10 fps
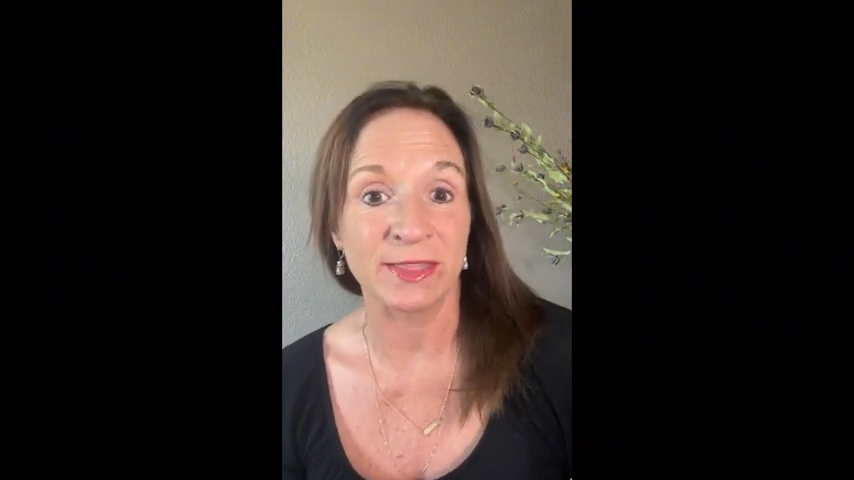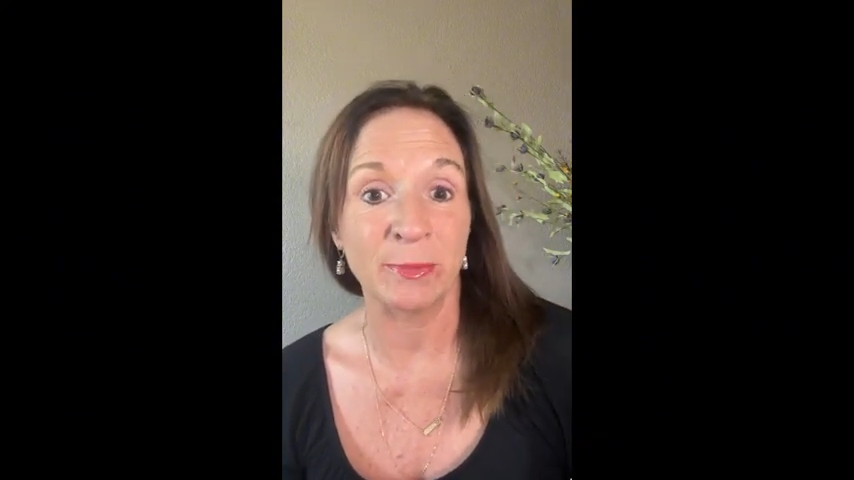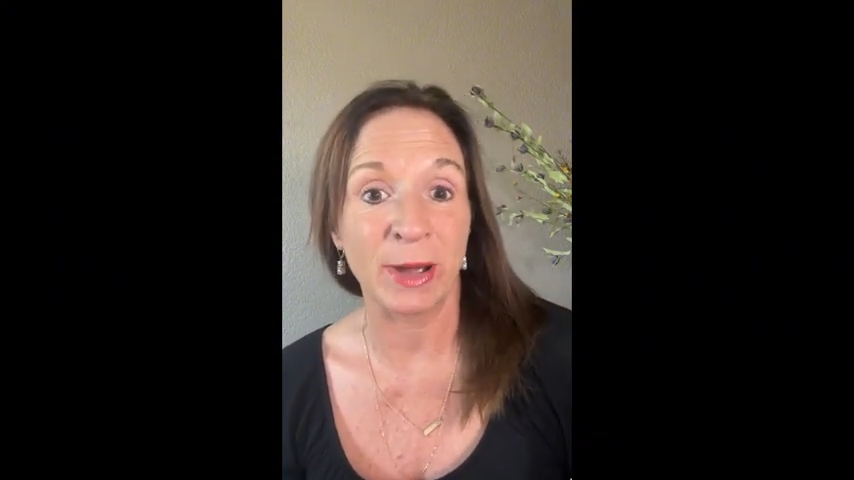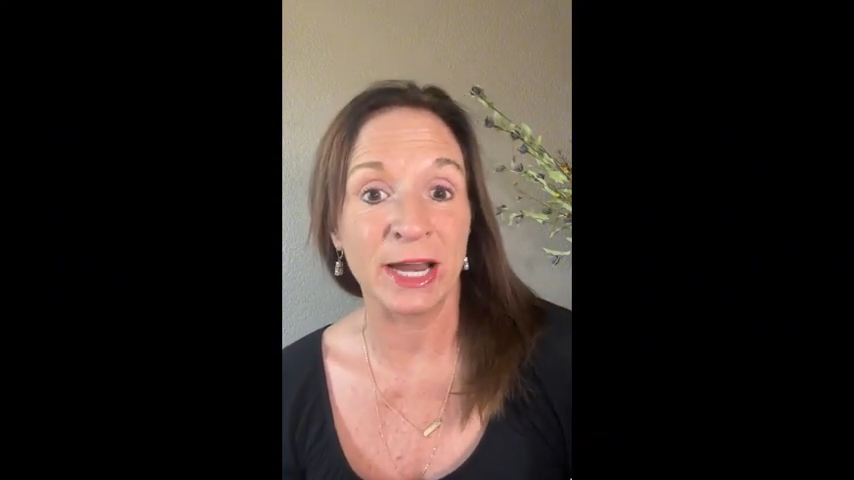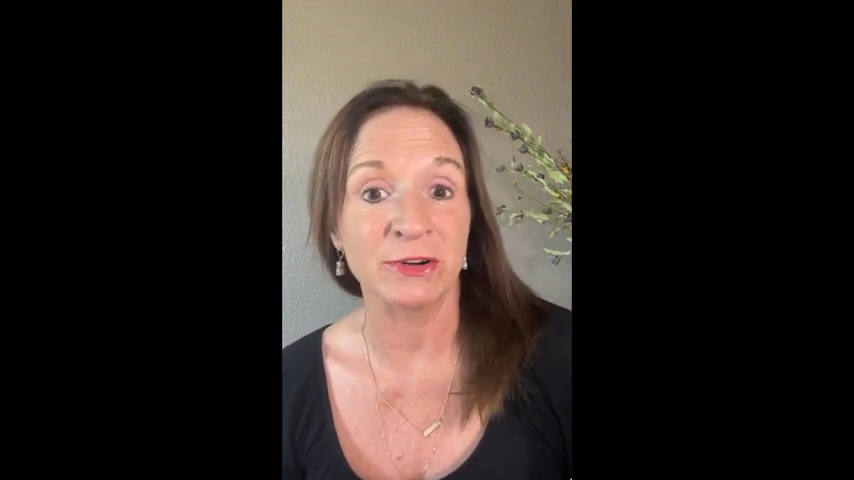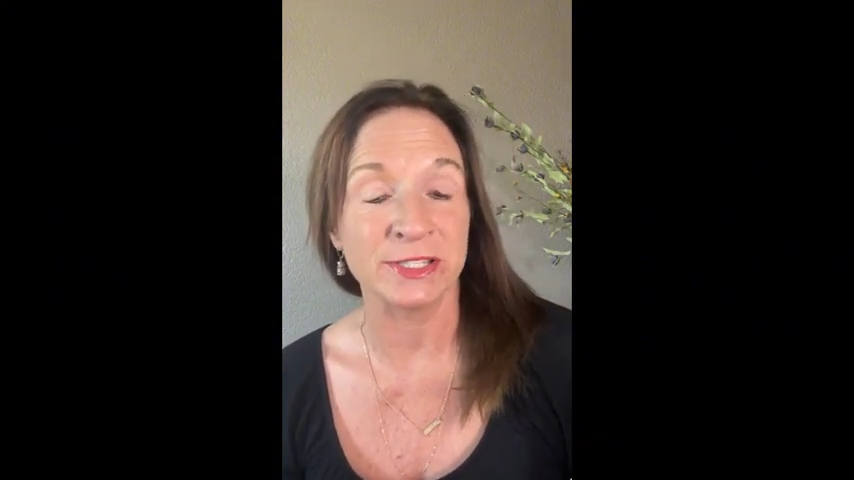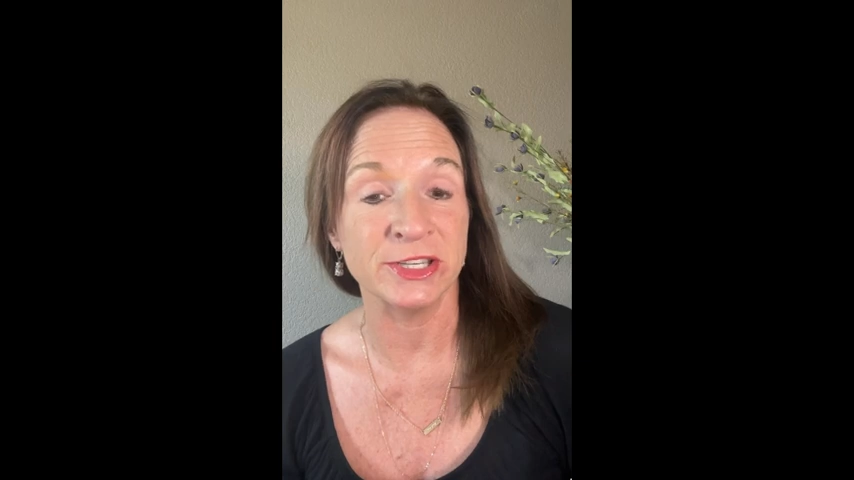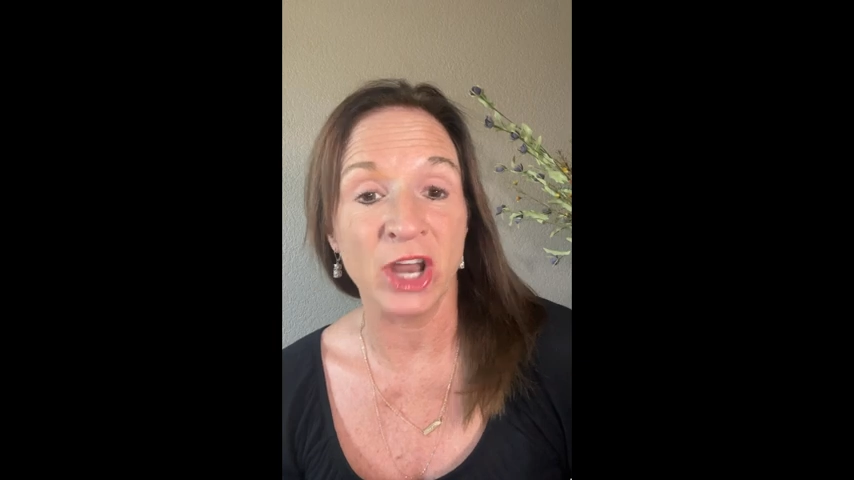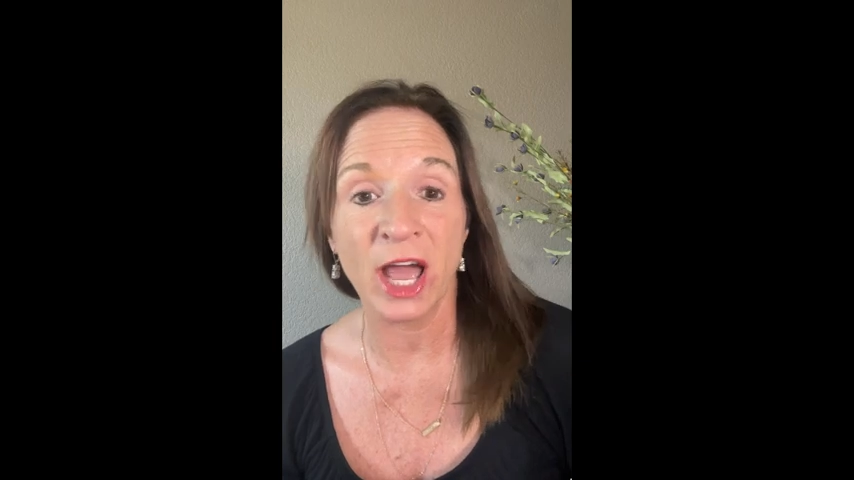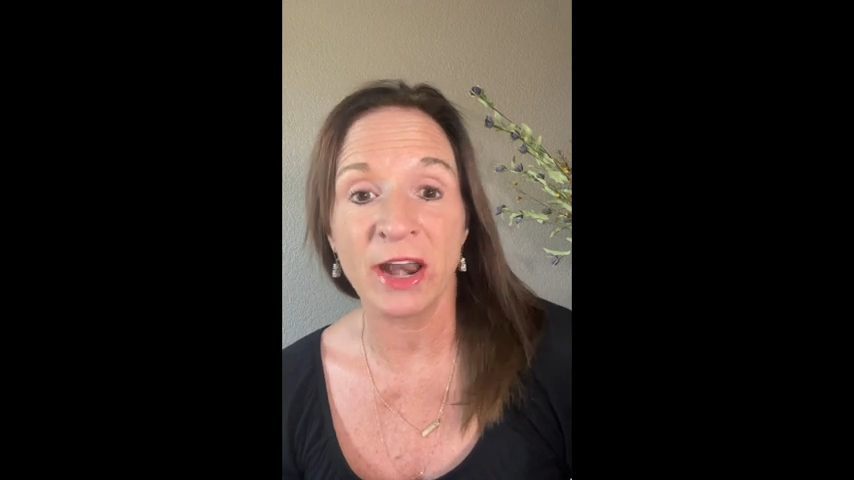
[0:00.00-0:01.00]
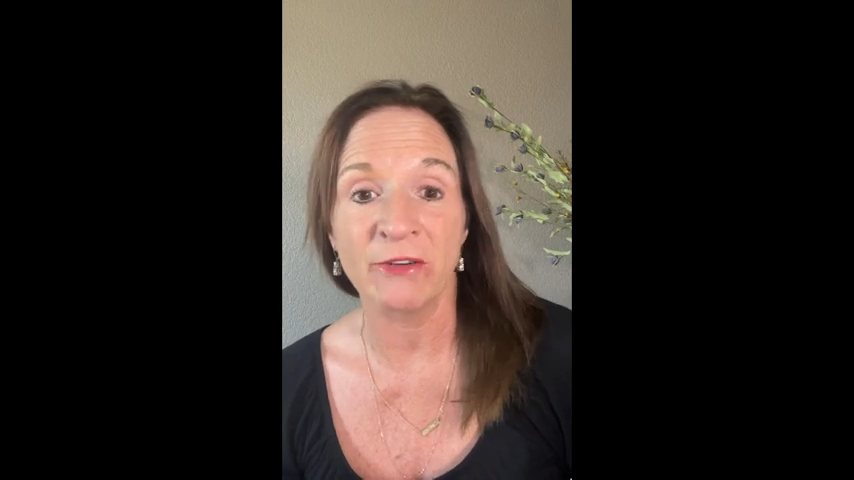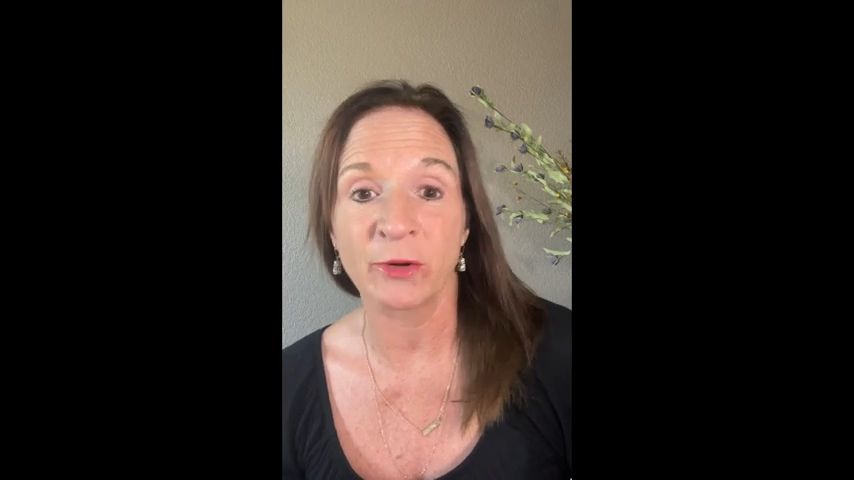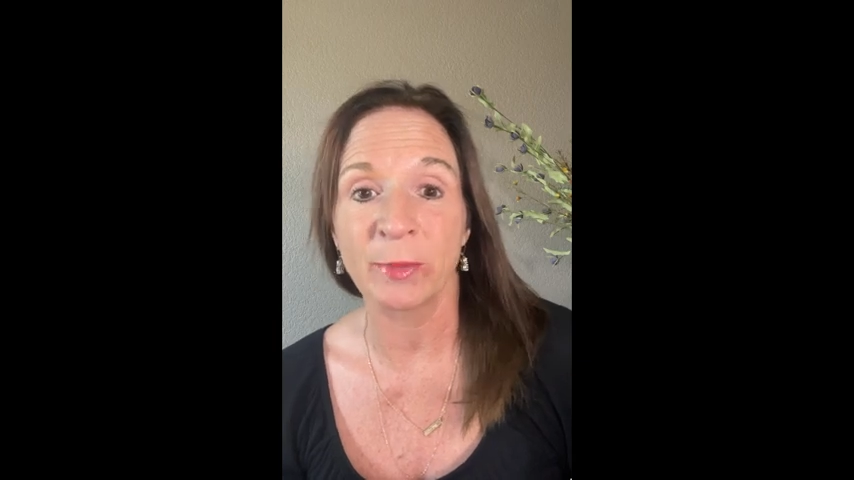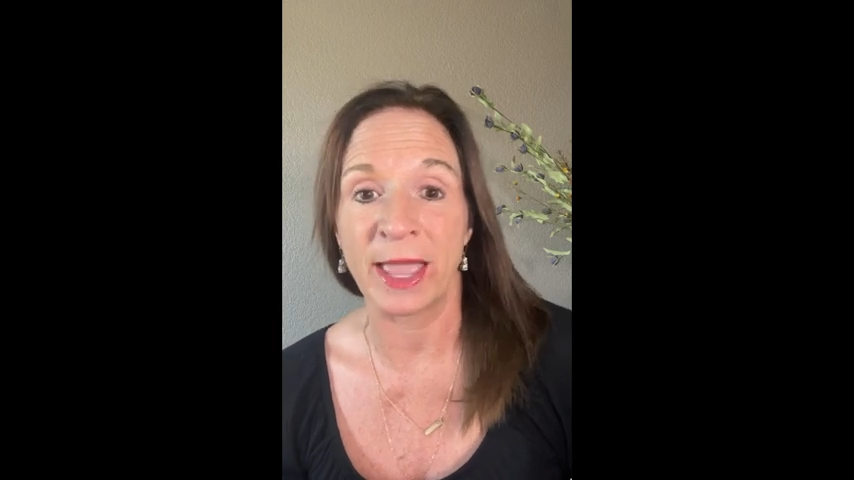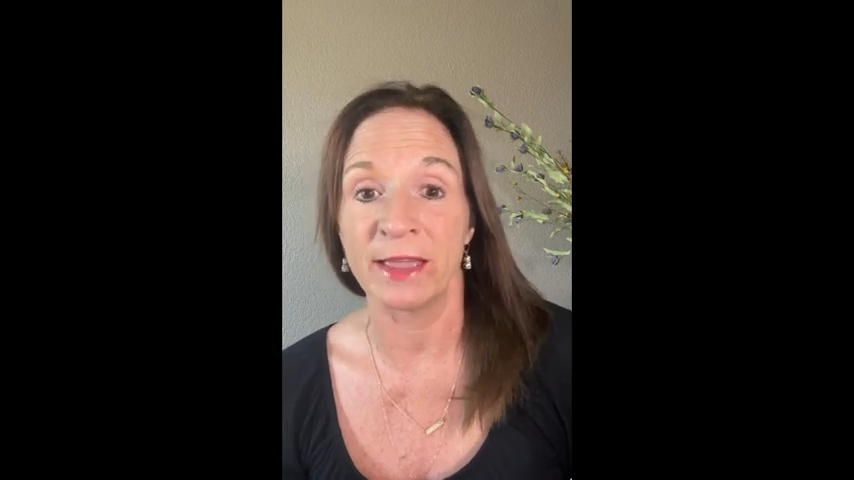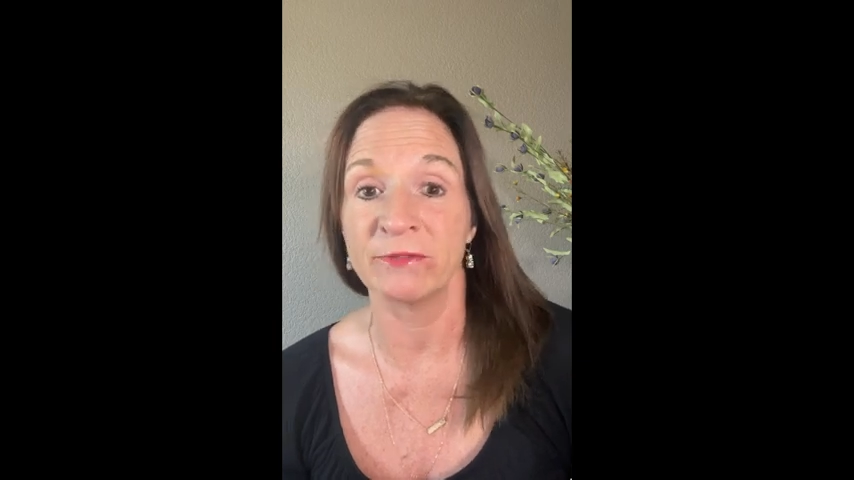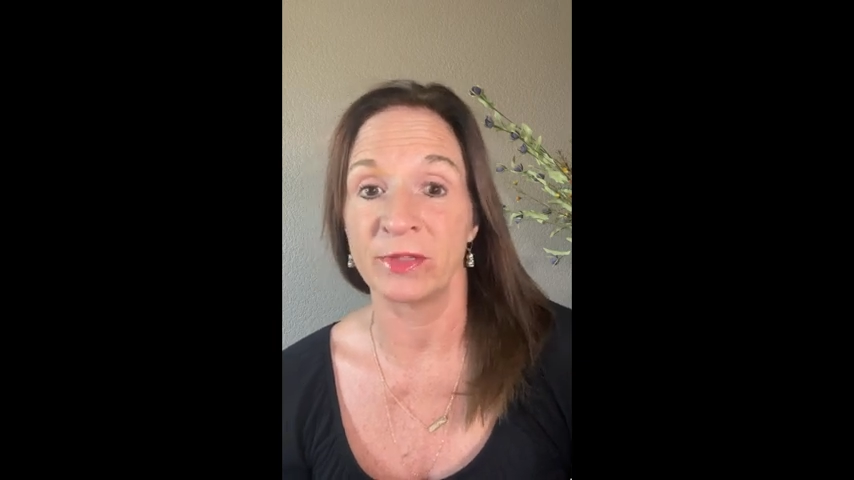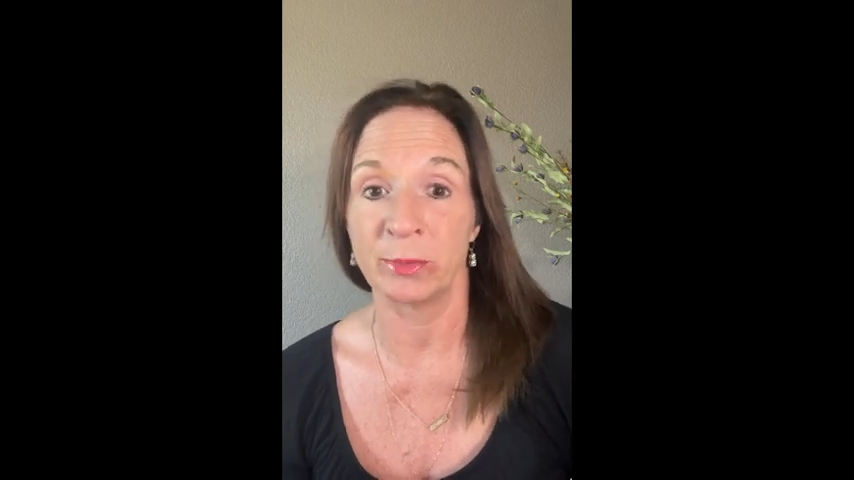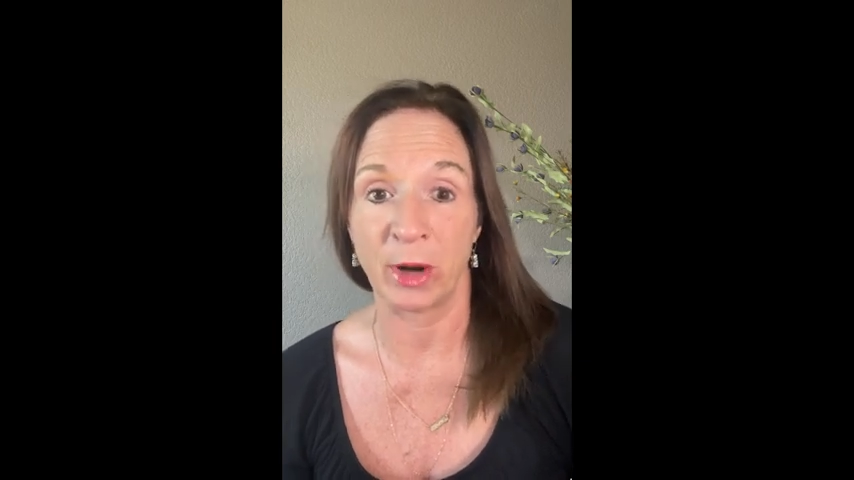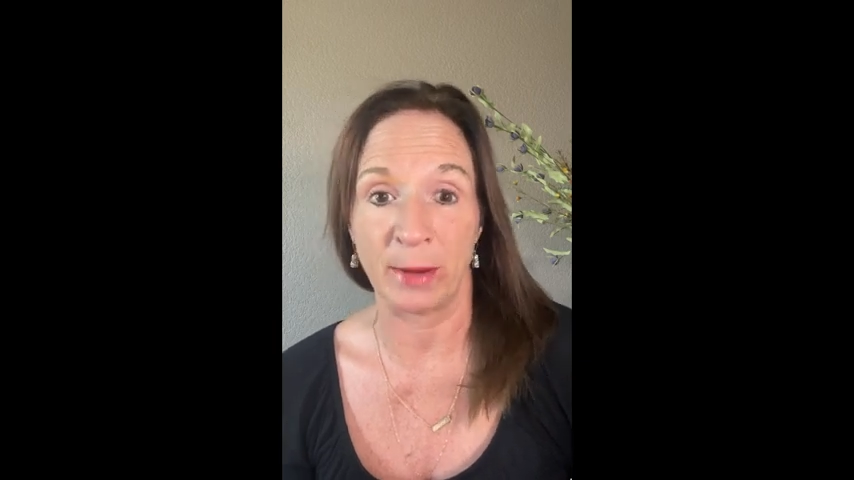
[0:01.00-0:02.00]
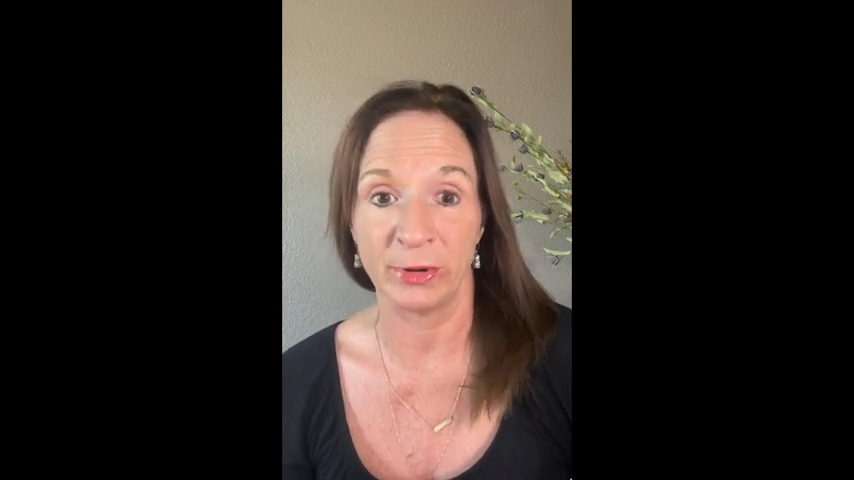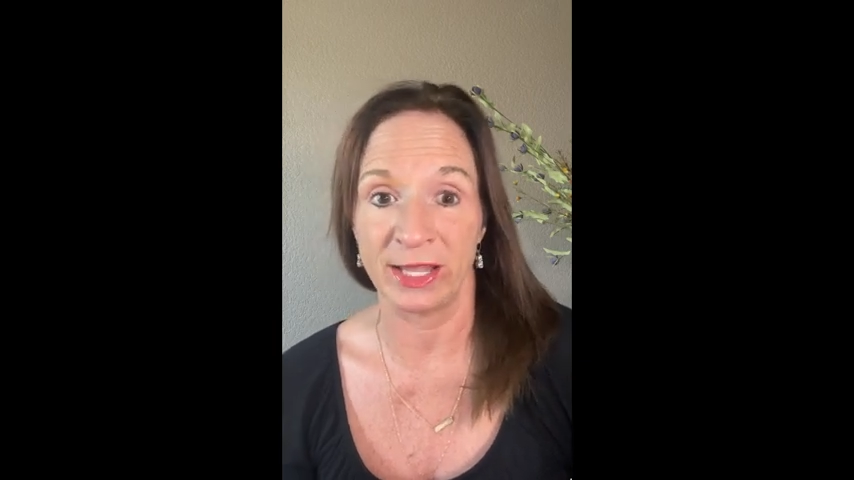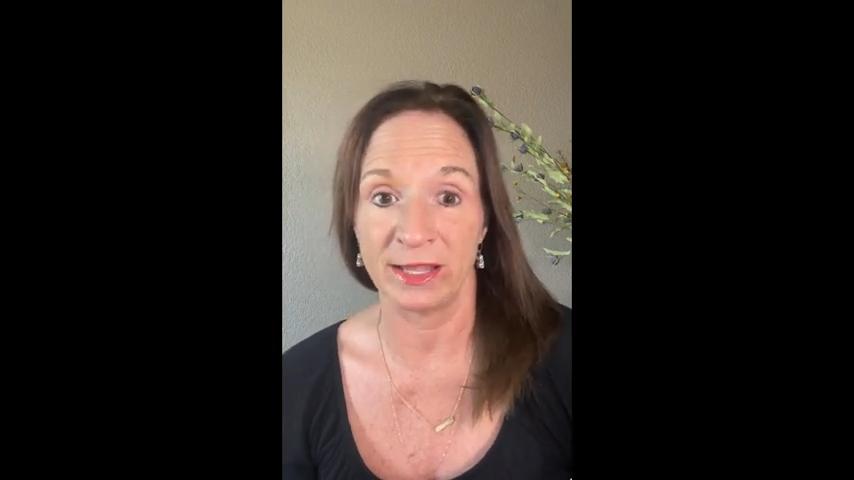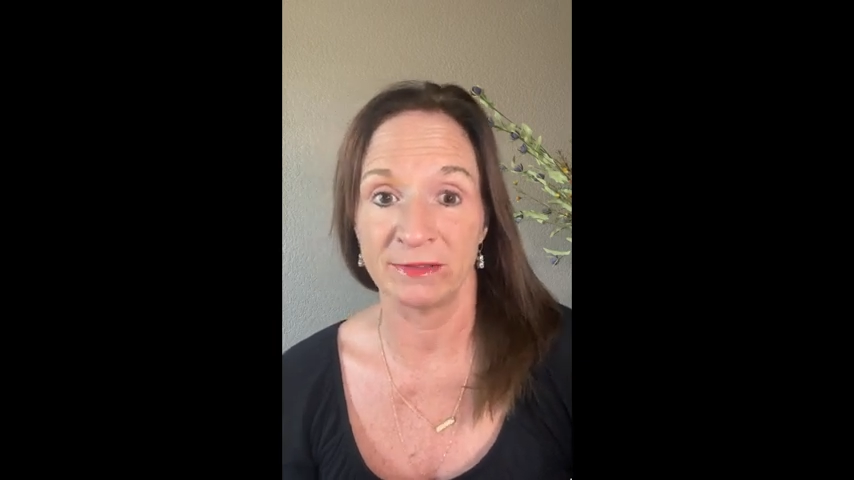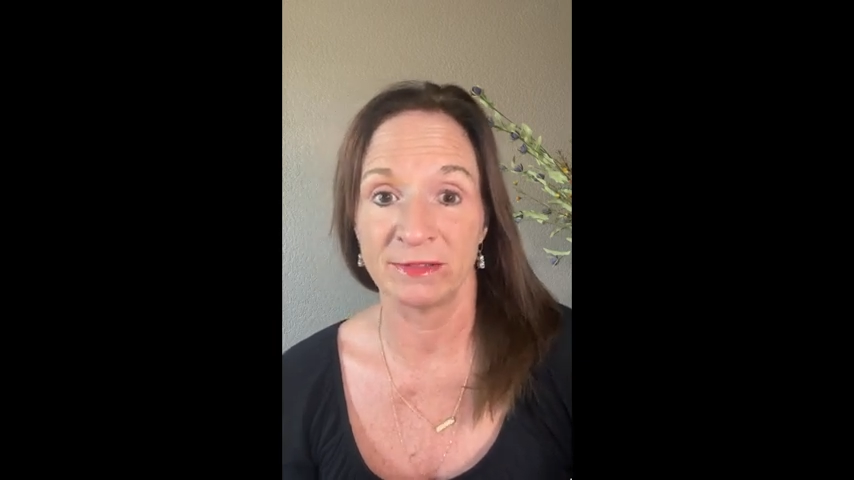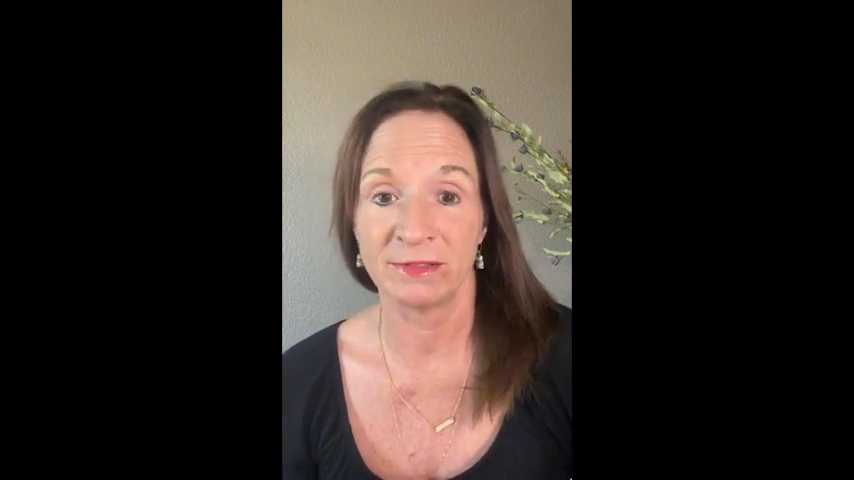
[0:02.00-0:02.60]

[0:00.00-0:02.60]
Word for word: the buyer is not overpaying for the property.